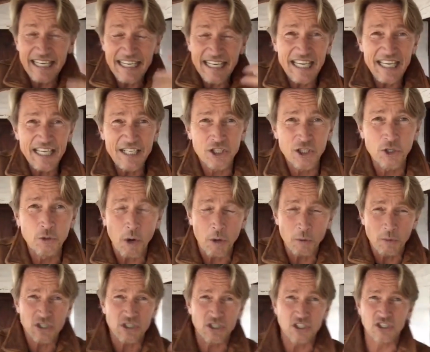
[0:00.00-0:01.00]
he do? What
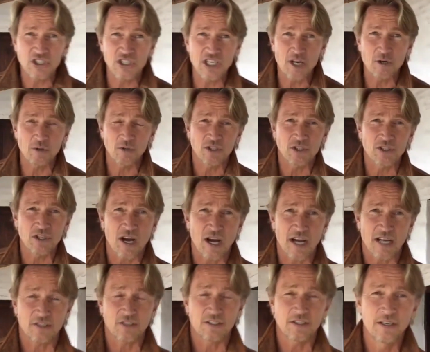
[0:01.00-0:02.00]
was the secret
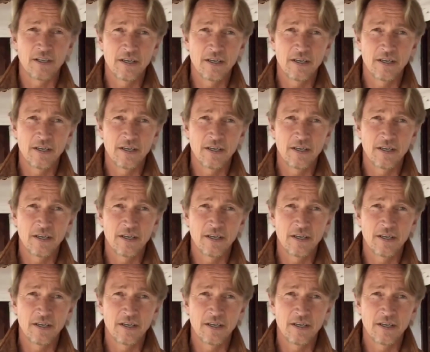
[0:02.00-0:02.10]
sauce?